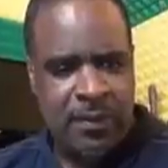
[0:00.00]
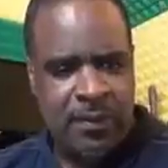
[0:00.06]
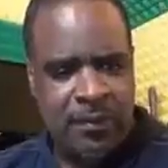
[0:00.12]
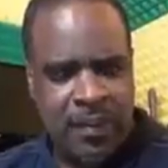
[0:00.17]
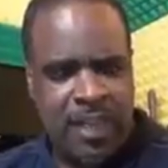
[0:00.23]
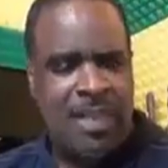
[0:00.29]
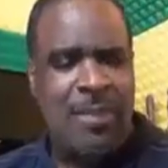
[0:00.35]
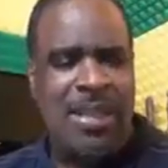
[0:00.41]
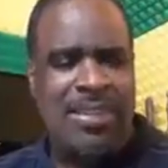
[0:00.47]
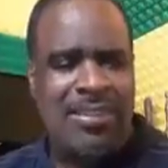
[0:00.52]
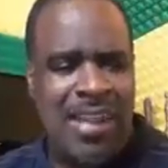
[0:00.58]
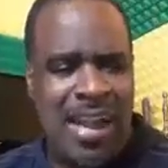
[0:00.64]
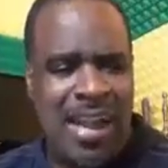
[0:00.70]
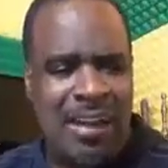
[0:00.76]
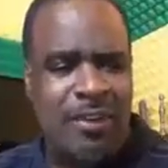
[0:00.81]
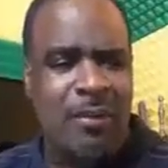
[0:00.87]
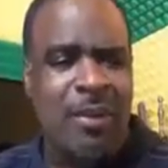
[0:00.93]
So he might
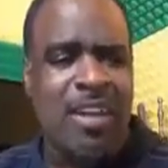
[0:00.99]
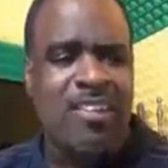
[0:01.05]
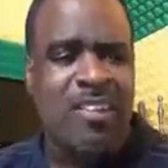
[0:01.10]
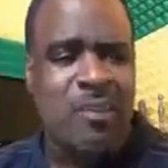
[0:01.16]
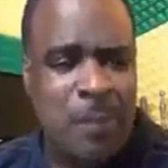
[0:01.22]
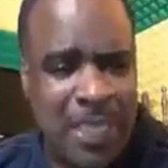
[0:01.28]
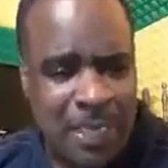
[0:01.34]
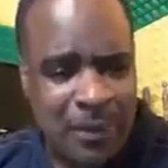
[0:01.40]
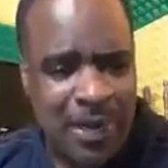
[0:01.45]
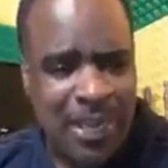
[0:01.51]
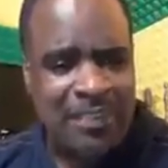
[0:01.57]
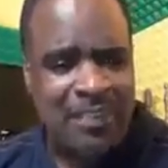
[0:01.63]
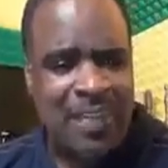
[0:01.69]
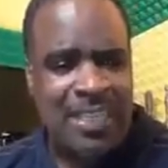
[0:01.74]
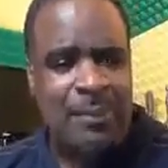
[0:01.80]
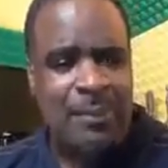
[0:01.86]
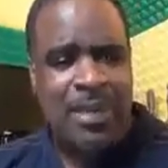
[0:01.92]
talk from
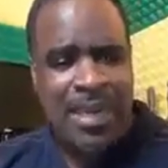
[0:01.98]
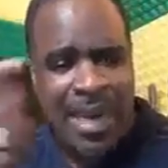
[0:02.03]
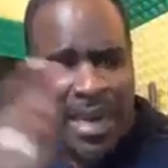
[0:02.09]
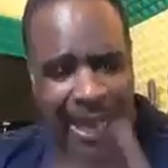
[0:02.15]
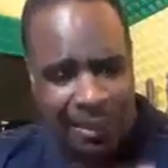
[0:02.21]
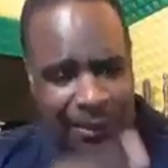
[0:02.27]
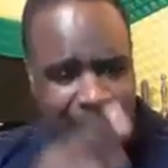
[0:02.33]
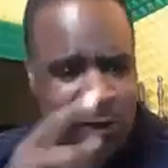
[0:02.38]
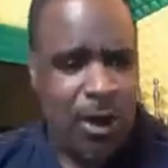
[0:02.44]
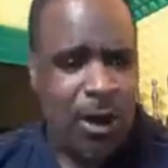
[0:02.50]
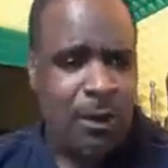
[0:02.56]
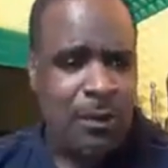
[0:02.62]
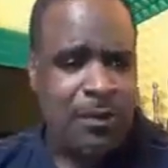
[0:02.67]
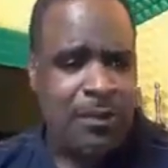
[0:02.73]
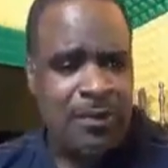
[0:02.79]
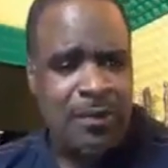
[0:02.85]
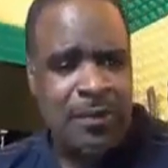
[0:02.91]
experience and him calling
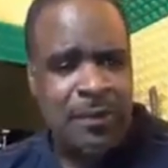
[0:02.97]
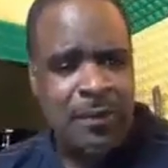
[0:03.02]
out.